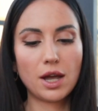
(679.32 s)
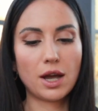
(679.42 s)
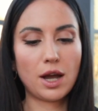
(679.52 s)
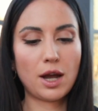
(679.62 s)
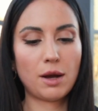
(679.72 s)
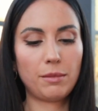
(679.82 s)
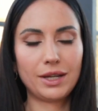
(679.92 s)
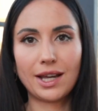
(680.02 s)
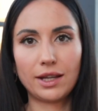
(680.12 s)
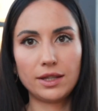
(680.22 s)
But
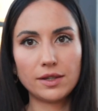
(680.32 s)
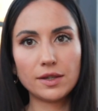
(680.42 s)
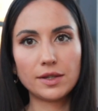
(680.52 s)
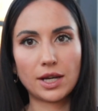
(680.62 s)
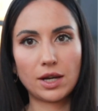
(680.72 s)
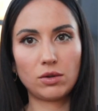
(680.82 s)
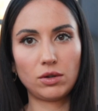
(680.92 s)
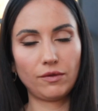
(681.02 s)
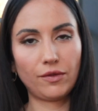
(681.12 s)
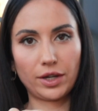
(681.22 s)
yeah, this is now
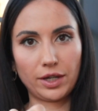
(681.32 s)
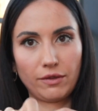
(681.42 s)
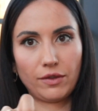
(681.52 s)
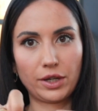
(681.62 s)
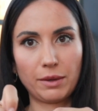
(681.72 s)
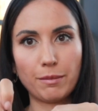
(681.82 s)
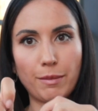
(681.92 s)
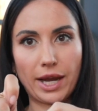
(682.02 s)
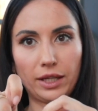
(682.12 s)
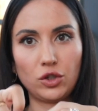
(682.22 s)
a very, very
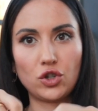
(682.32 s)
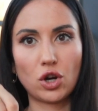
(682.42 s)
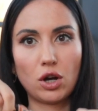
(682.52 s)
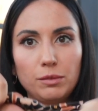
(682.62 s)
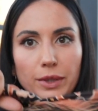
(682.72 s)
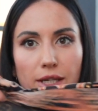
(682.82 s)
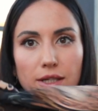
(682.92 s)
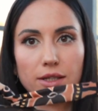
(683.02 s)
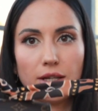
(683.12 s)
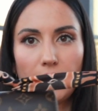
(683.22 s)
bad job
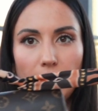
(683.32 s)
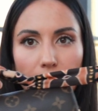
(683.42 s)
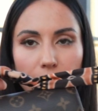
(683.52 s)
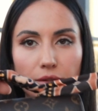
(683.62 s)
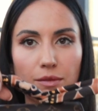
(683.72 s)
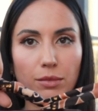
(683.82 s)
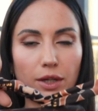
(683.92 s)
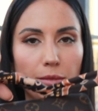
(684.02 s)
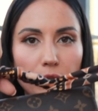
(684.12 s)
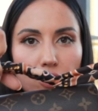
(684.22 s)
because I left
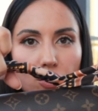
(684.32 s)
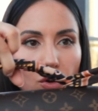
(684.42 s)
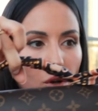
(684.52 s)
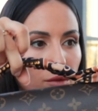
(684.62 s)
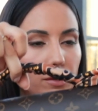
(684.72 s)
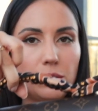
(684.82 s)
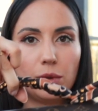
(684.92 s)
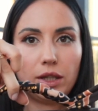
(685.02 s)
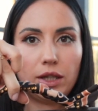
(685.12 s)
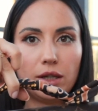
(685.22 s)
pretty much all of the
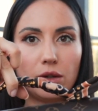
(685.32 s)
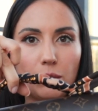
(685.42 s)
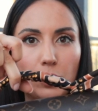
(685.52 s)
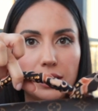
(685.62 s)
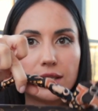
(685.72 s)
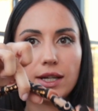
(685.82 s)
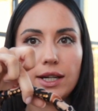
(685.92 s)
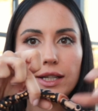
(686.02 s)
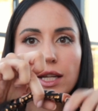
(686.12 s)
twilly on one side.